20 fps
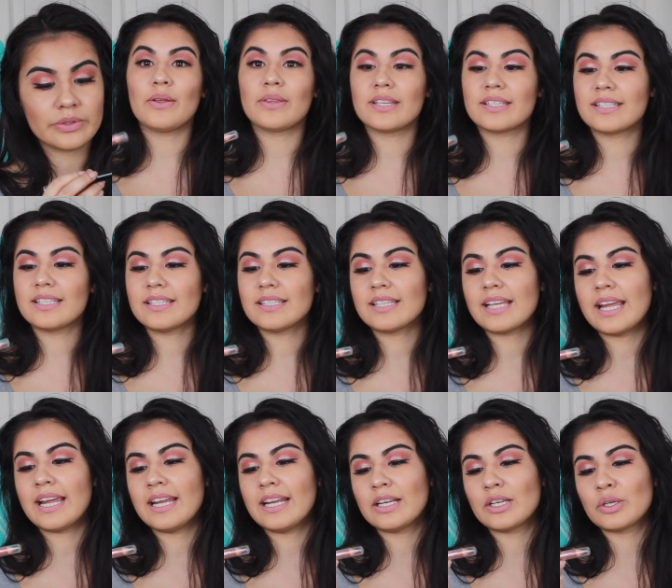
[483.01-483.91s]
So this is
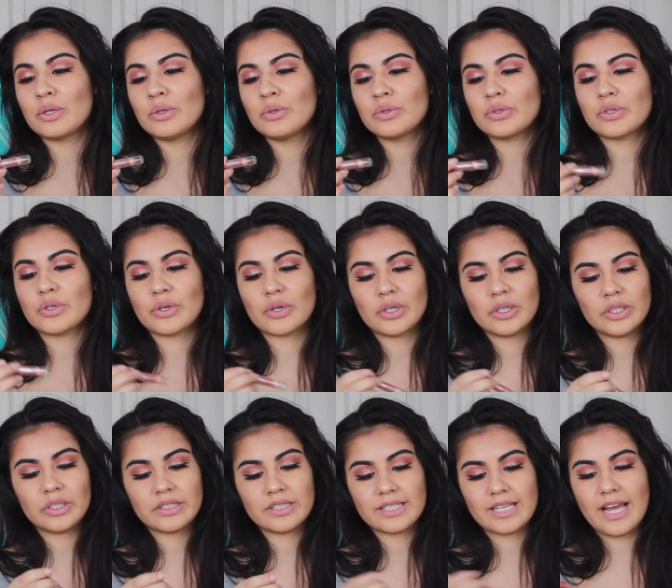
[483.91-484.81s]
a neutral